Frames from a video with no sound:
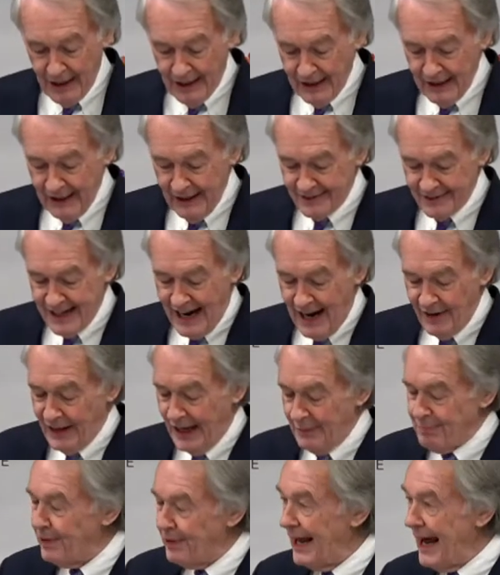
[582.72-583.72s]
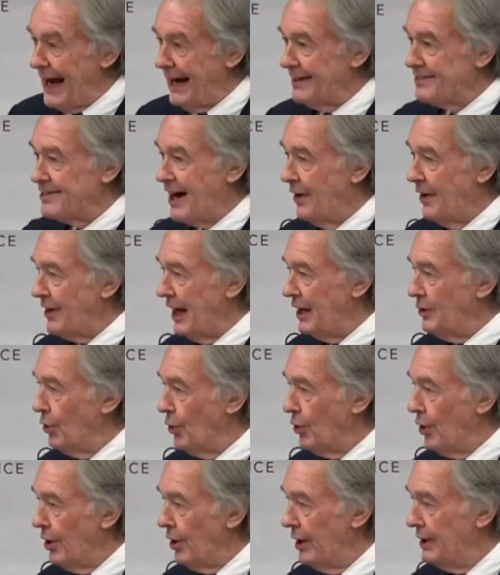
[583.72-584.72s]
It's how they play. It's how they
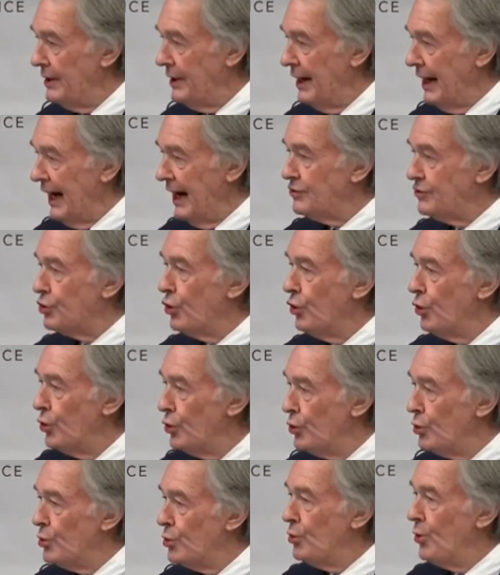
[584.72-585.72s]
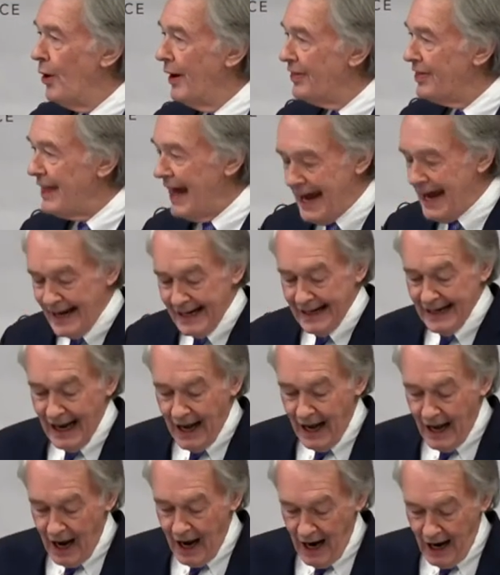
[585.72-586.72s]
learn. It's who they
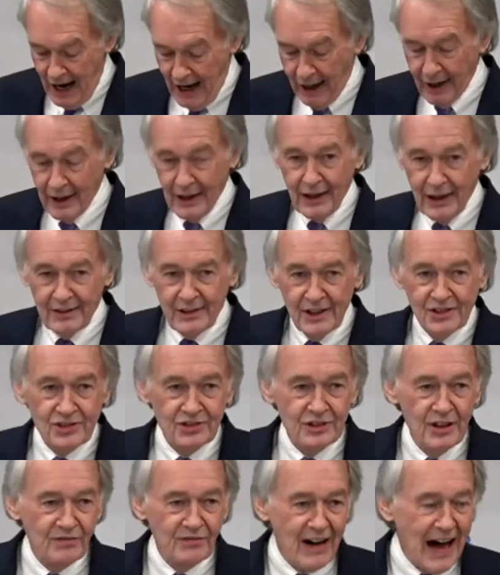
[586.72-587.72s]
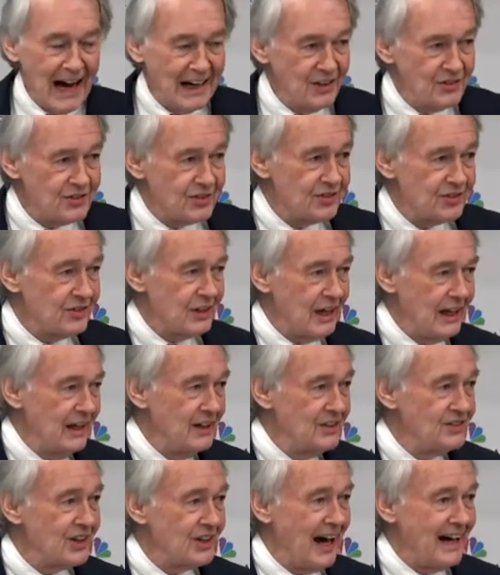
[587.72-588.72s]
are. This device
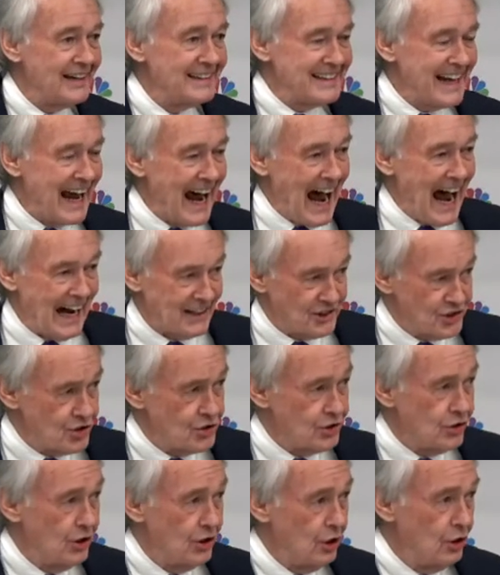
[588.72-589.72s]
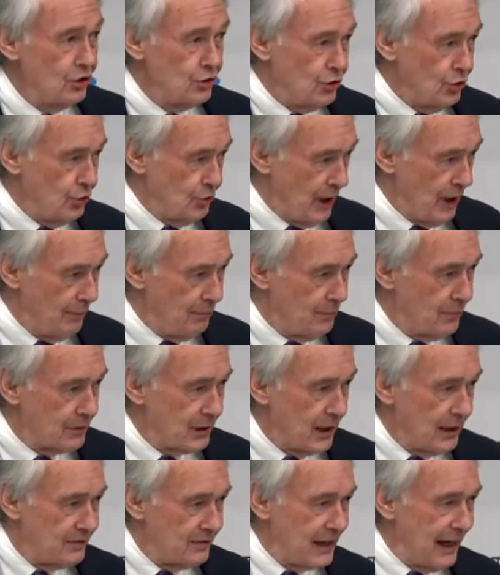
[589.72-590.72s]
is attached to them.
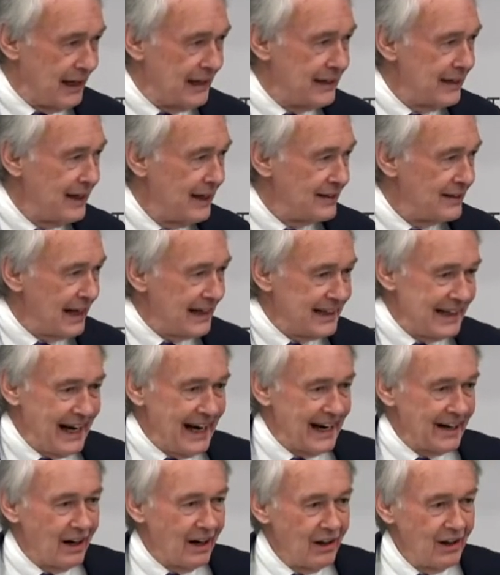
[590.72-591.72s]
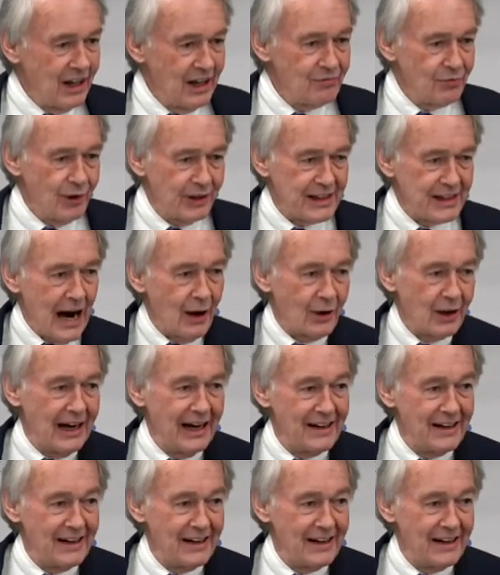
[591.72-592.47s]
Okay, they can't live without it.